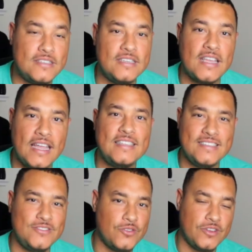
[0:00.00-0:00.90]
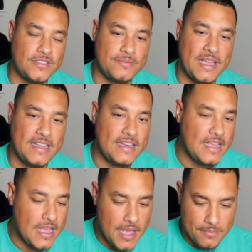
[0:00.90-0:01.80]
to get these joints, man.
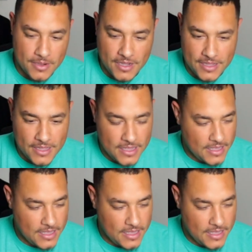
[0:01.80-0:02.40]
But